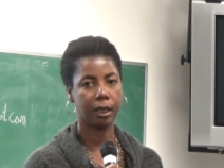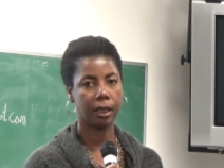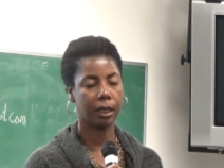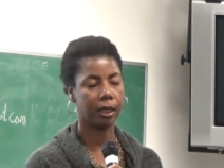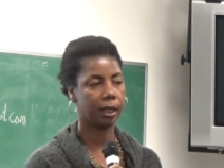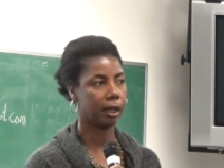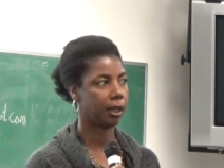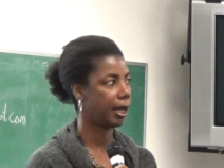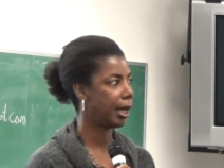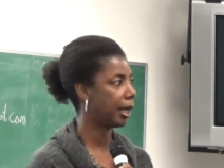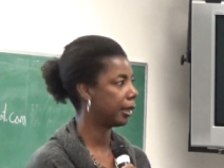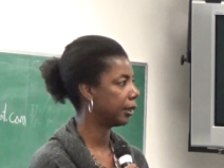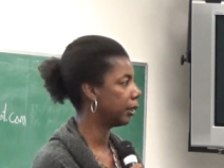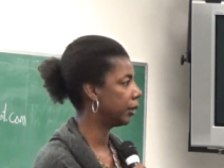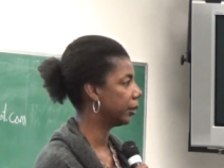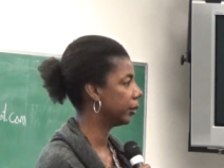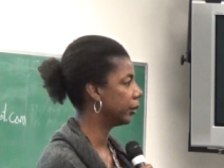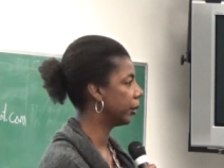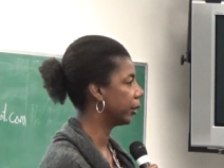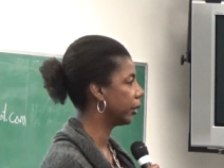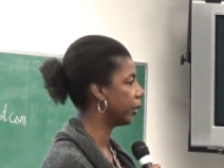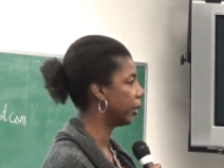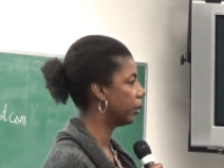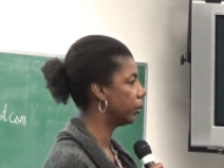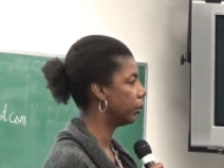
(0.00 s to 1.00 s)
uh, how long
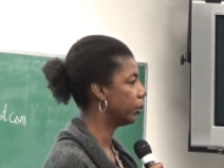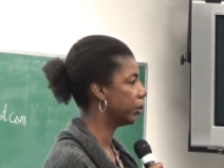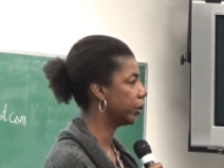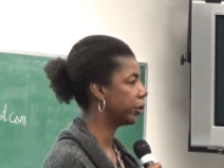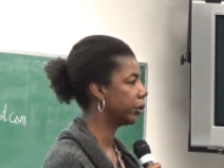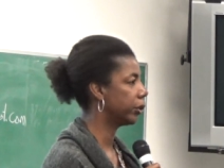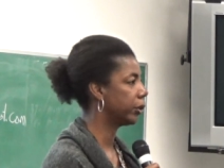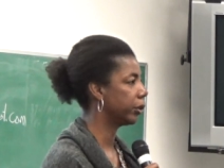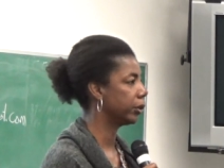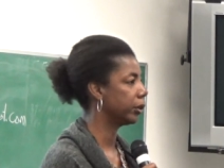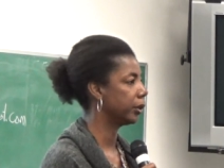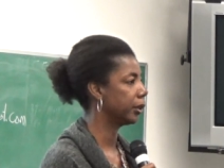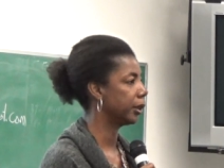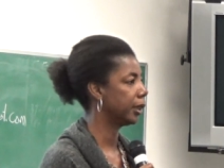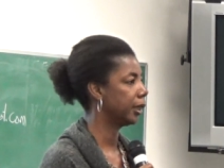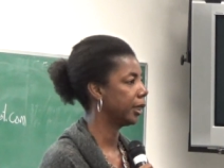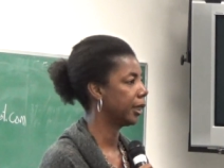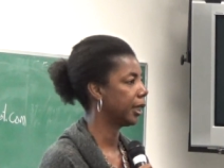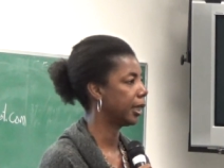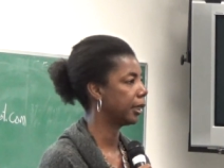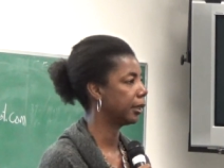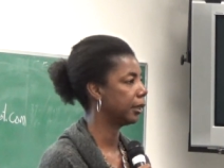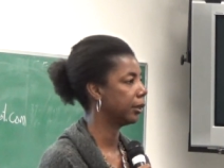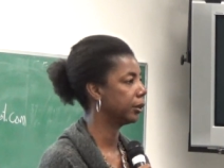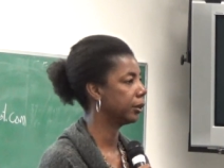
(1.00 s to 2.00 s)
ago? Where's Julie?
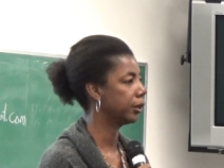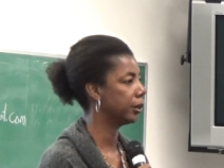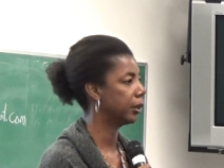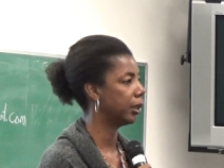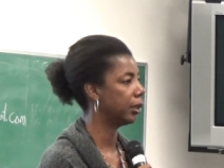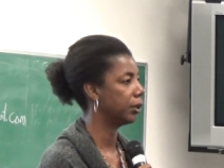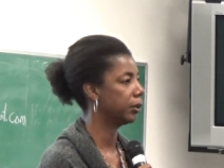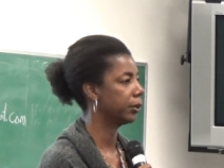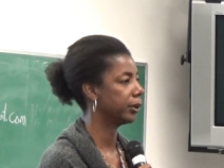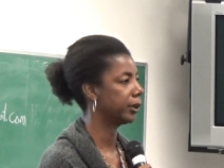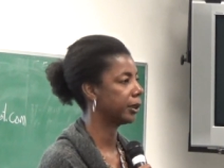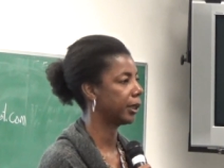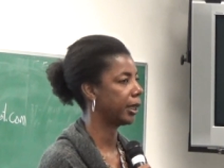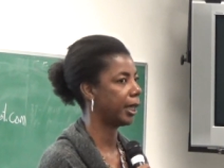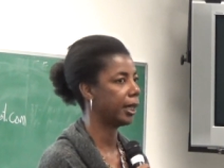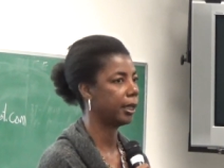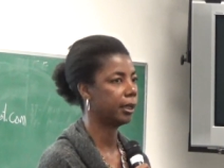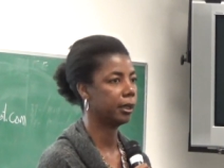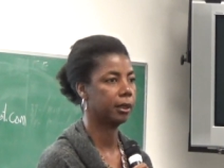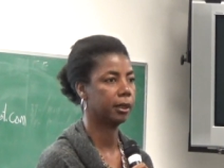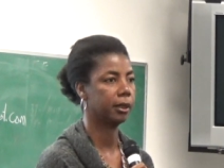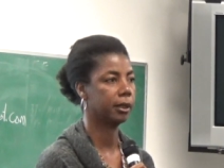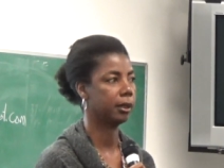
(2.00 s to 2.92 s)
How long ago was that?